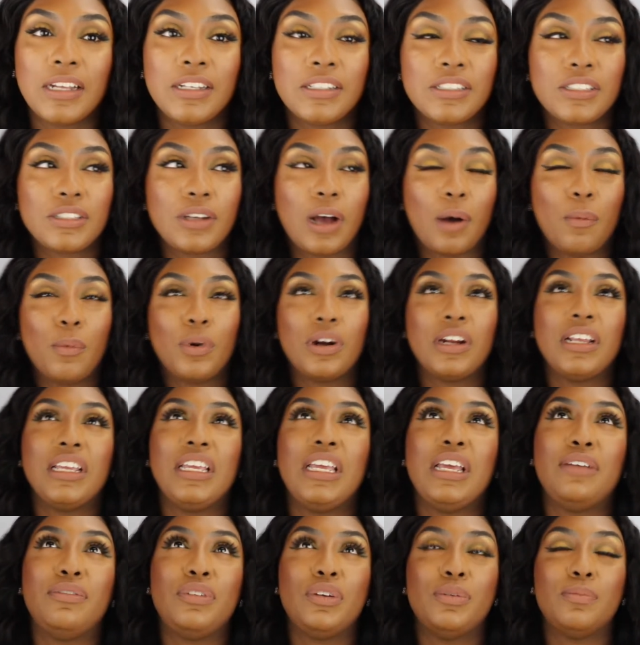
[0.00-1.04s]
So I want to
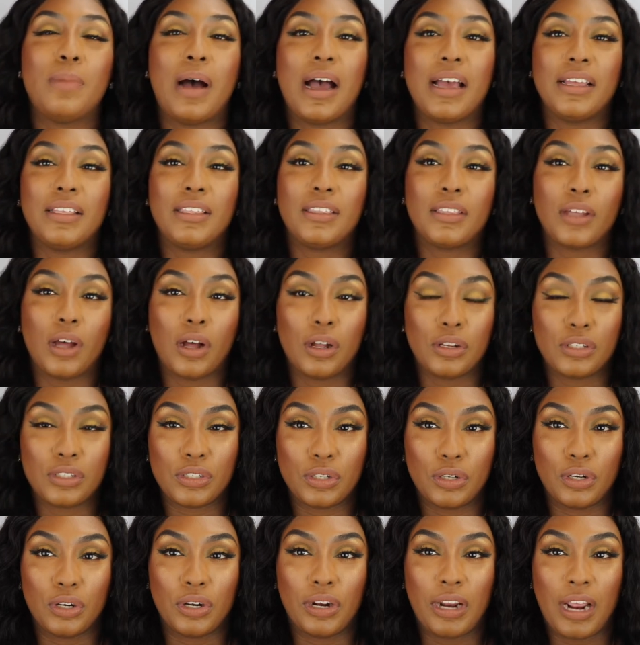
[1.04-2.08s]
give you my thoughts
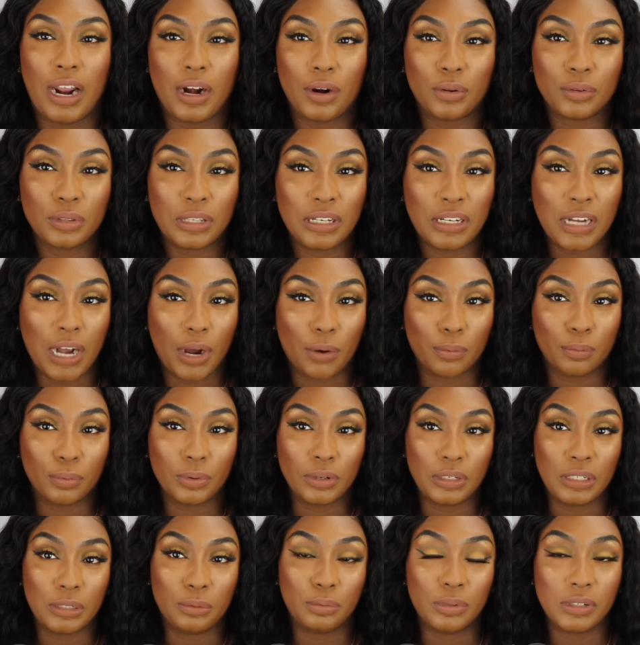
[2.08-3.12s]
on it. I don't think I
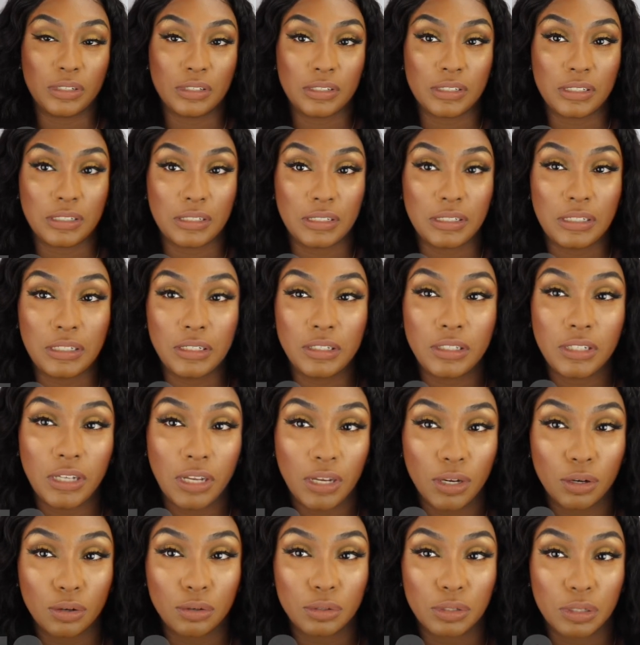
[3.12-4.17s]
really went into
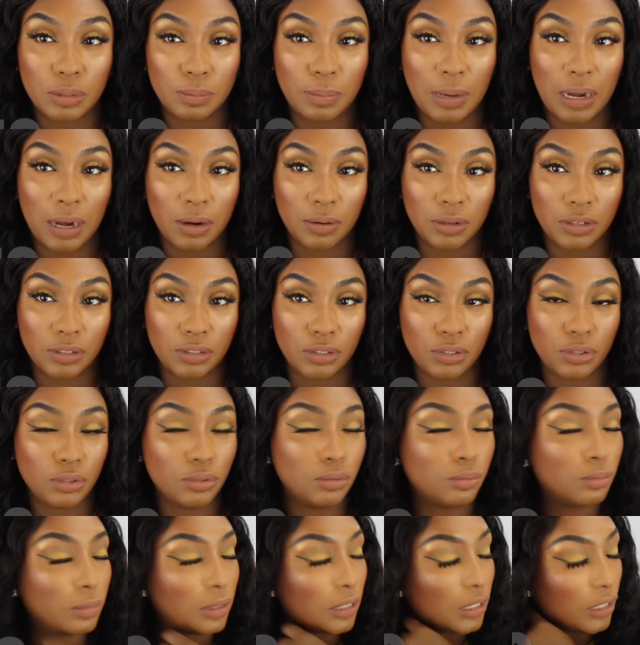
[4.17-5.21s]
details about it
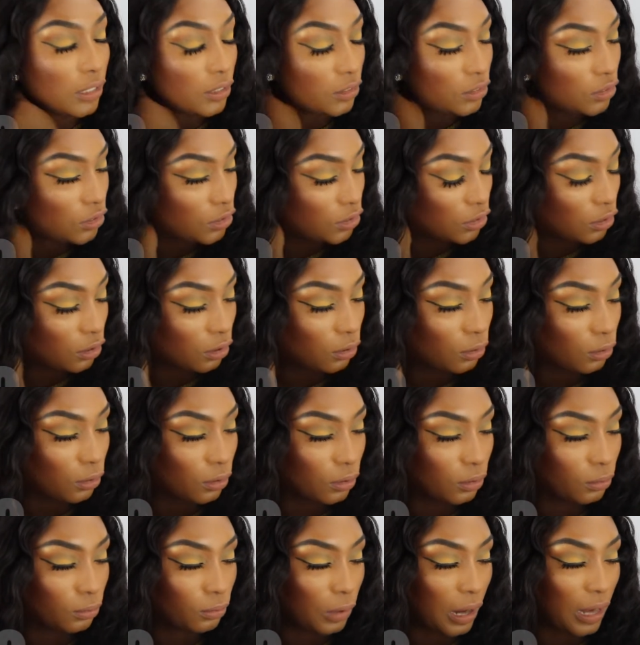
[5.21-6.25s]
too much
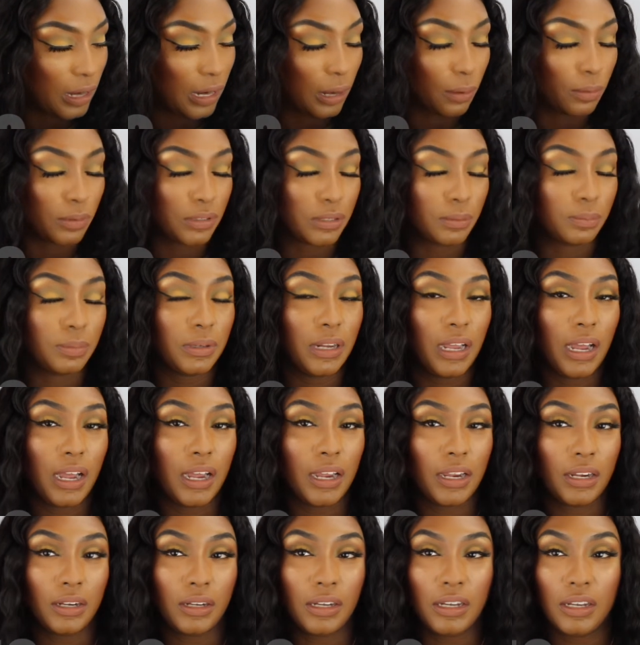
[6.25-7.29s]
while I was
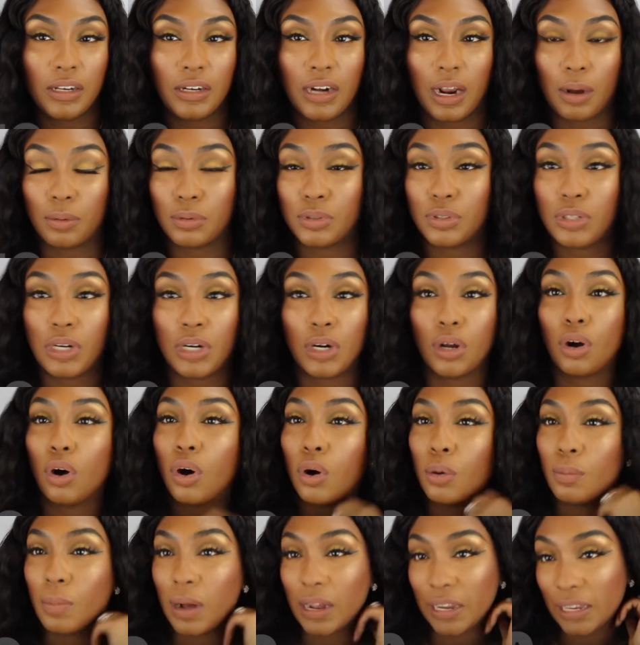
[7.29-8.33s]
applying it. I was trying to
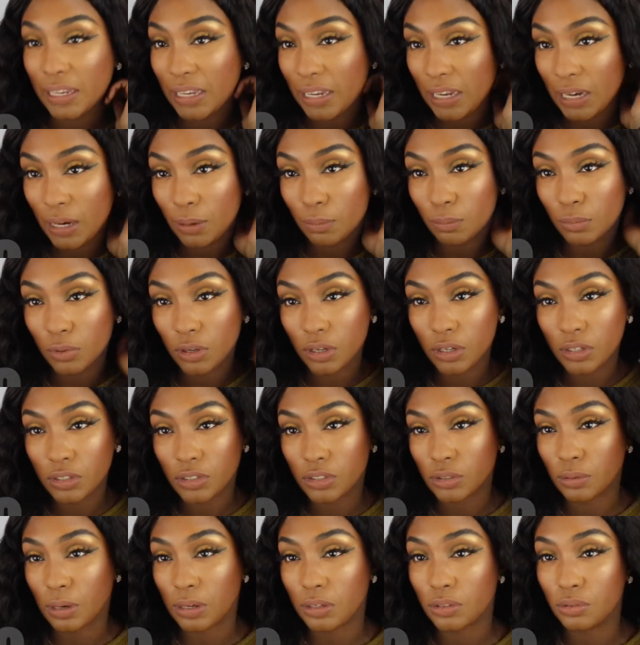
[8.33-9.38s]
hold my camera,
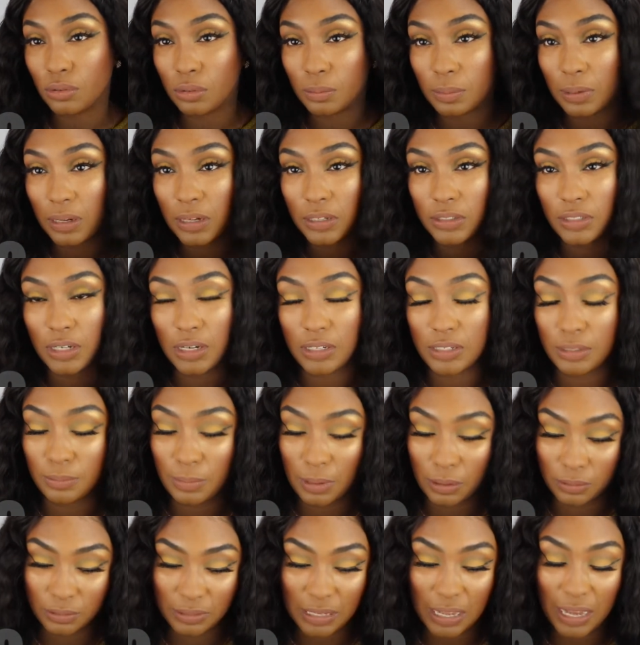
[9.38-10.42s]
so I do apologize
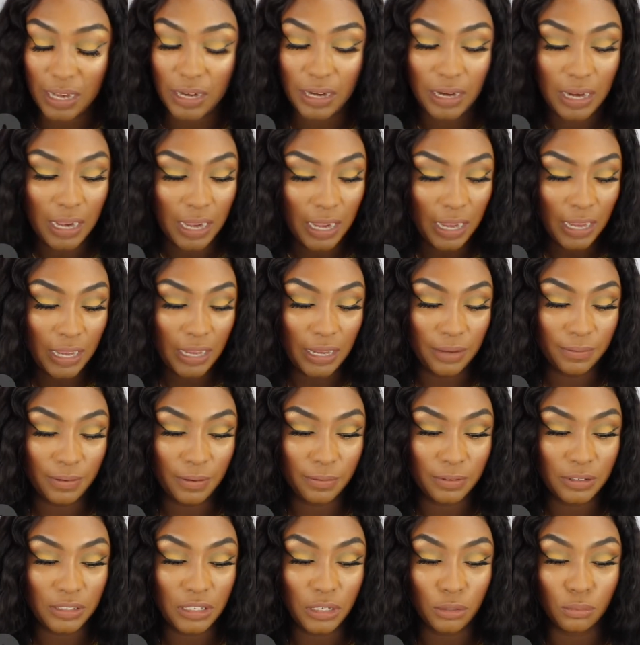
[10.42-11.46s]
about that if
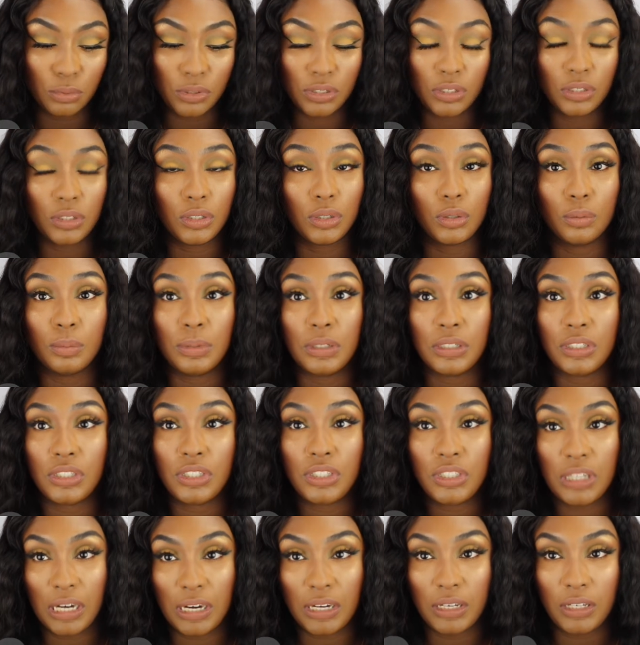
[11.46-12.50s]
everything was a little bit
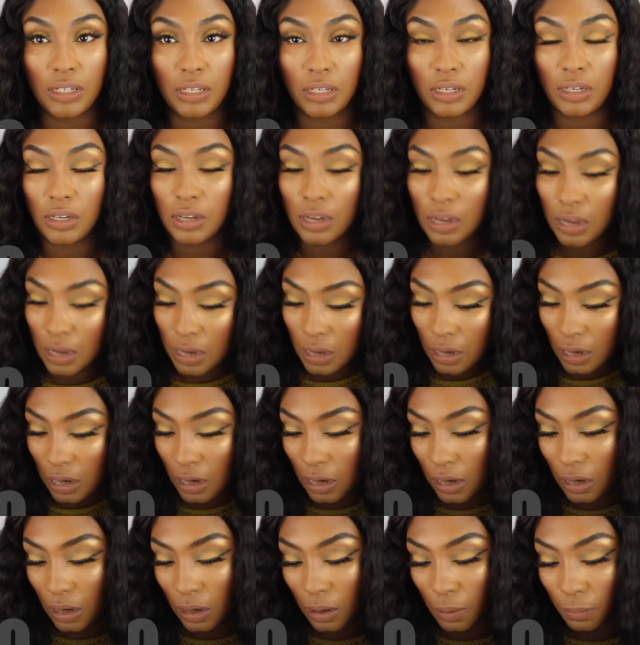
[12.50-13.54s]
shaky.
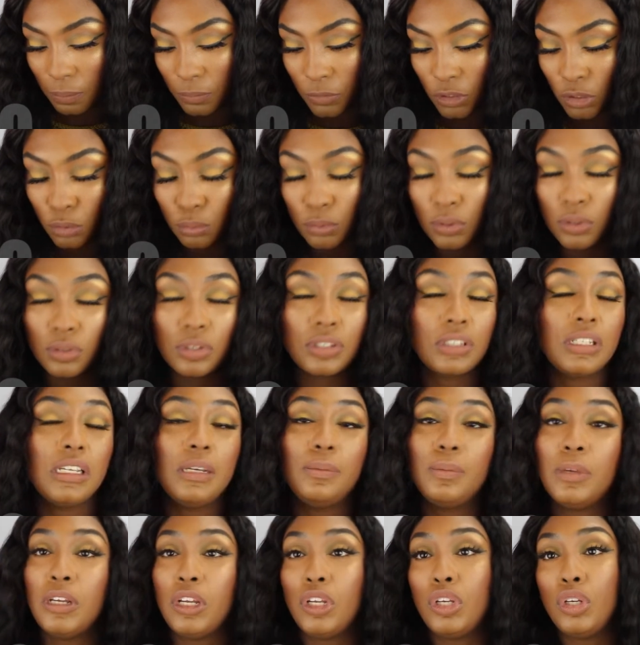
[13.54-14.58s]
You will
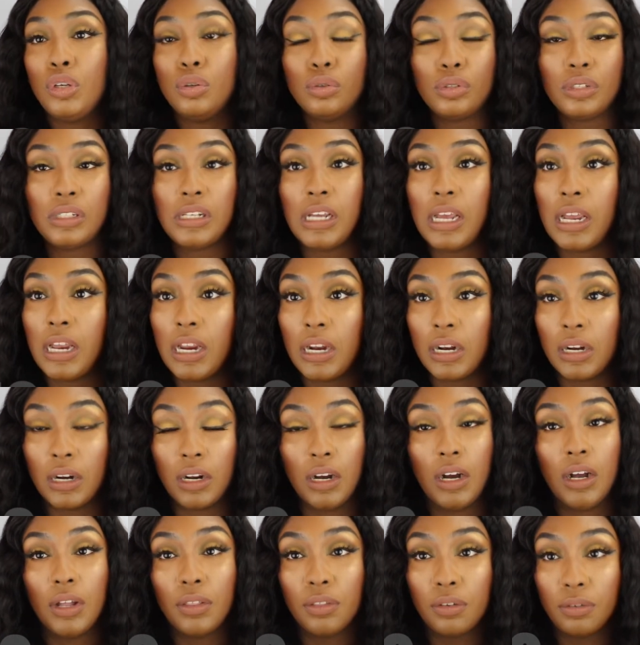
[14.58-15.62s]
see me use it
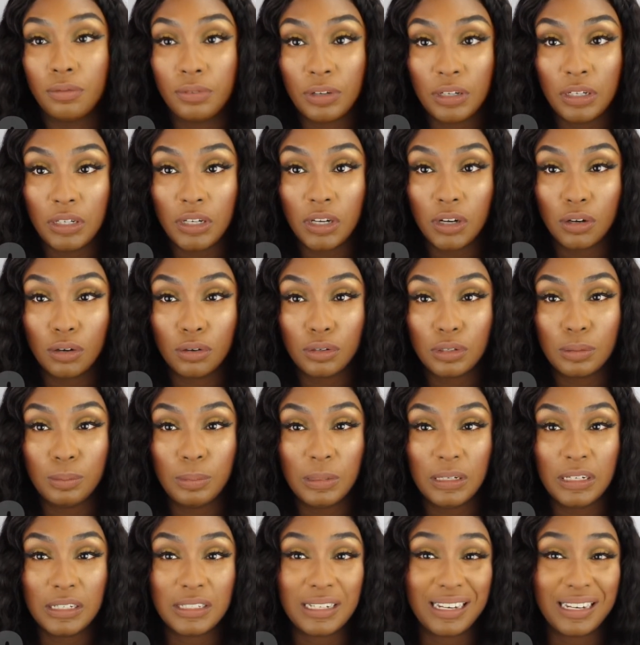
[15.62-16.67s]
in other videos
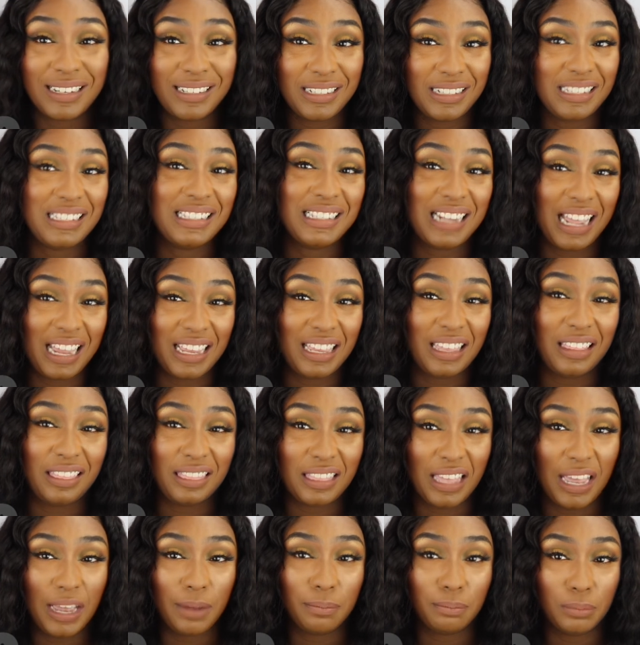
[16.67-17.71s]
because I just like it
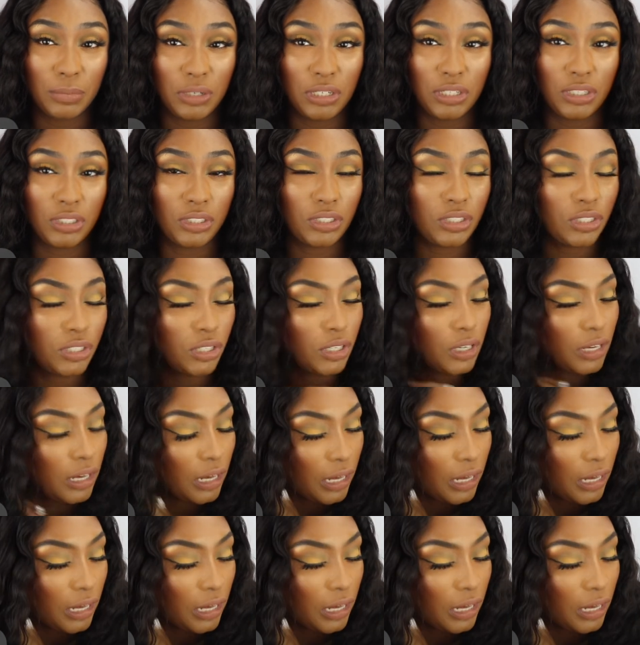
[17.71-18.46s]
that much.